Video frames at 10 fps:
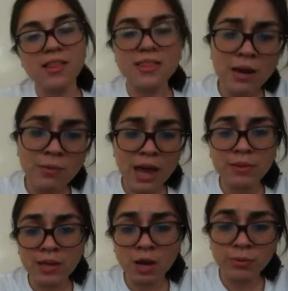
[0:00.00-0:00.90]
Then we
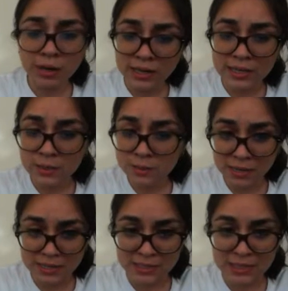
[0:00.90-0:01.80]
have the operating
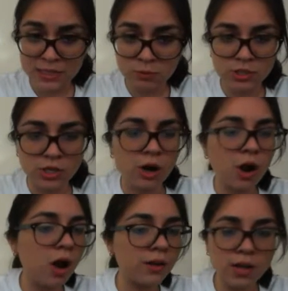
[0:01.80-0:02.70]
expenses, which
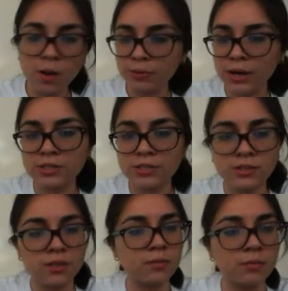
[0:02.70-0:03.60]
are all the
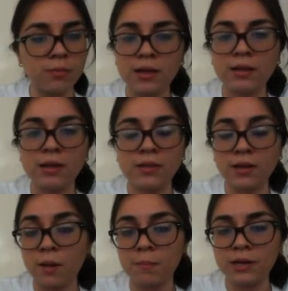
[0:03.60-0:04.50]
operations that
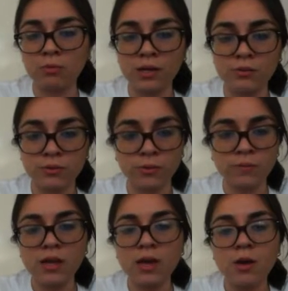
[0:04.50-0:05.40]
the company went
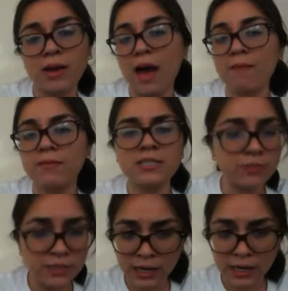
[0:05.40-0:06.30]
through. We have
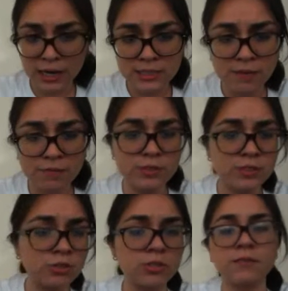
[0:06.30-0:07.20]
different kinds of
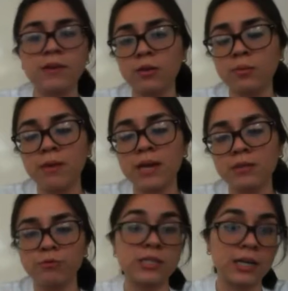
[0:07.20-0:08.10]
research and
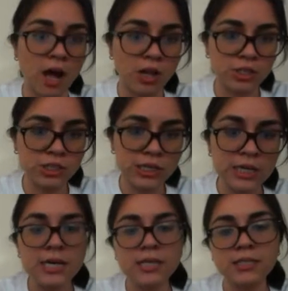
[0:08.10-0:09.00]
development for
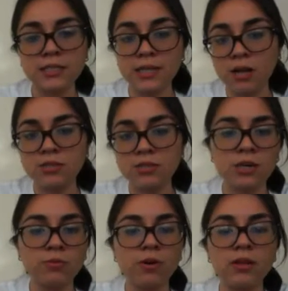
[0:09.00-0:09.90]
technology, the sales and
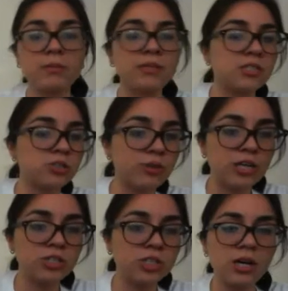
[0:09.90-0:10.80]
general
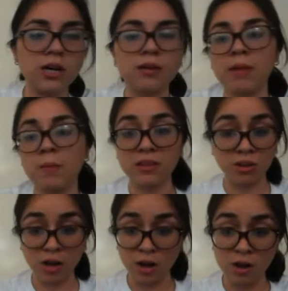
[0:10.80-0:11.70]
administration, maybe
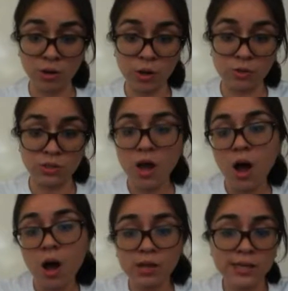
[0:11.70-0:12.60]
there goes
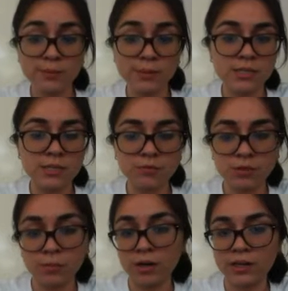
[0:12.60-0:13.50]
all the expenses
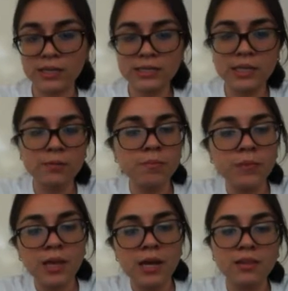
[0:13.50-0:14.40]
for the marketing team.
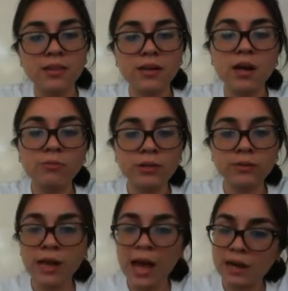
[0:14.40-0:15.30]
The
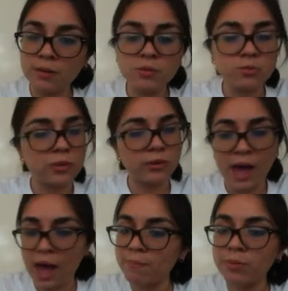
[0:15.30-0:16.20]
non-recurring items, we
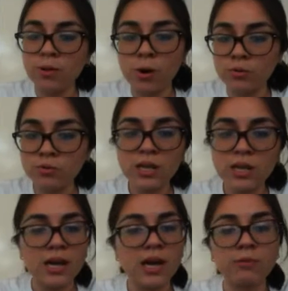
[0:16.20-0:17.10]
don't have those,
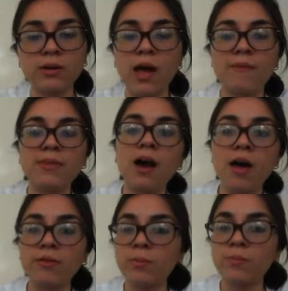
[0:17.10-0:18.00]
and we don't have the
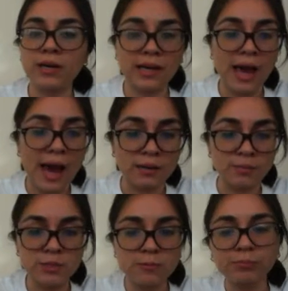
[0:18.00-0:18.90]
other operating
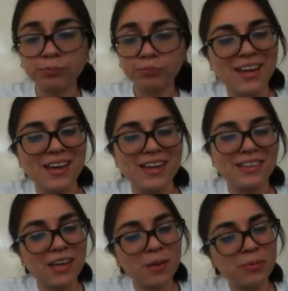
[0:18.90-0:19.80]
items.
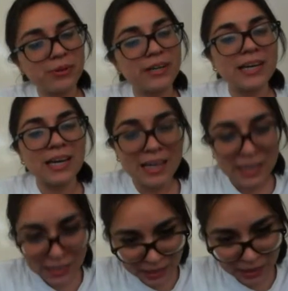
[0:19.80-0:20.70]
The operating
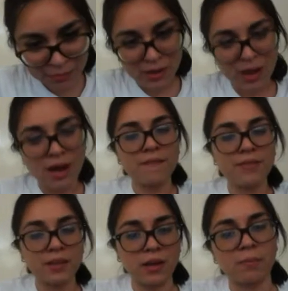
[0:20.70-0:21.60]
income
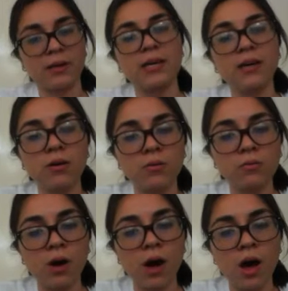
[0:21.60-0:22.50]
of the company
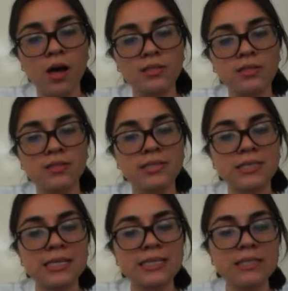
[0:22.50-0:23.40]
was
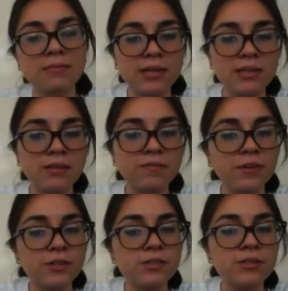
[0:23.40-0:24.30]
$60 million
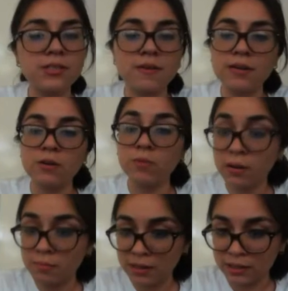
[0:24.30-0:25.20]
versus
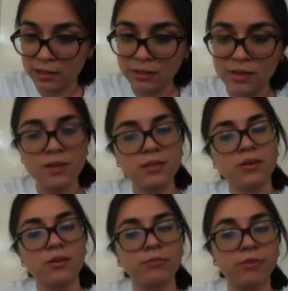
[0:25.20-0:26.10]
$71 million
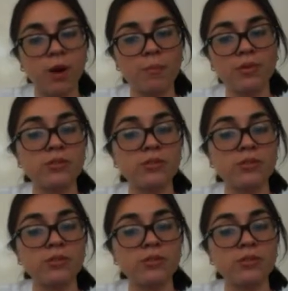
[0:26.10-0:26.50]
from